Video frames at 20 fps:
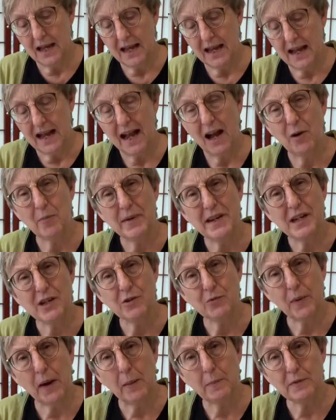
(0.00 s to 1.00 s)
How many
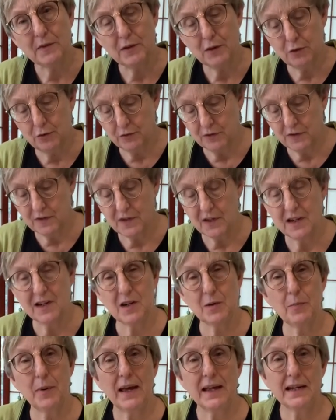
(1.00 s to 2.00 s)
drops you use is going to
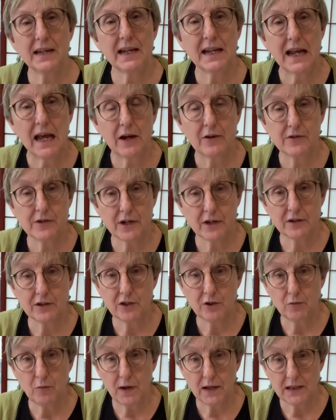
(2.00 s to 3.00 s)
depend on how dark
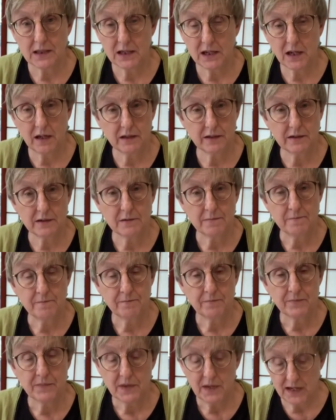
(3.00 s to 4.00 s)
you want the color,
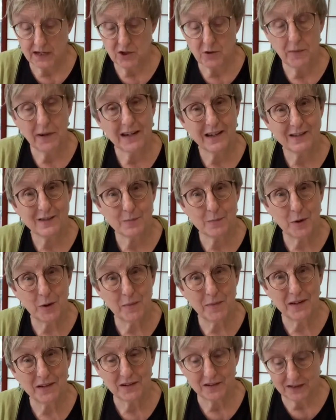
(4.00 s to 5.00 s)
and you might
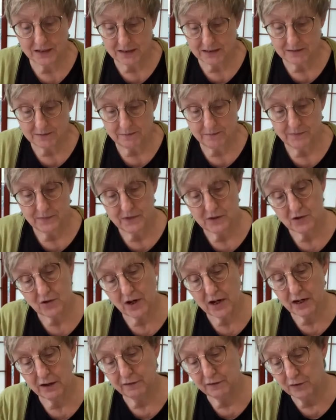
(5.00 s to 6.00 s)
experiment a little,
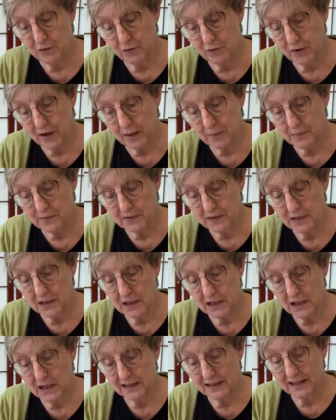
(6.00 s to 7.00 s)
trying a few drops
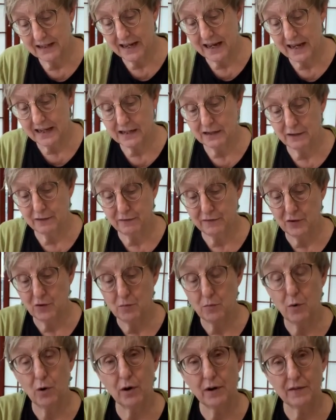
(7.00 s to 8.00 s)
and then adding a few
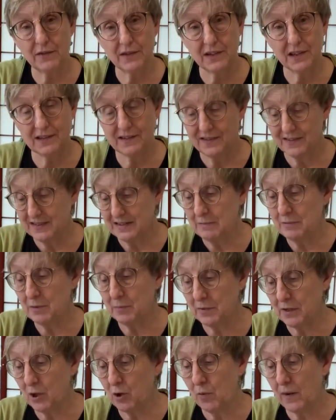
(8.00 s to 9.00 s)
more if it doesn't seem to
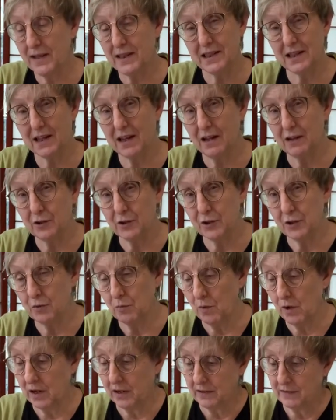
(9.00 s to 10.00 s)
be quite the color you
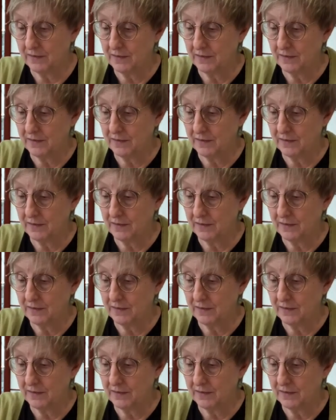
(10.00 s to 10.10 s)
want.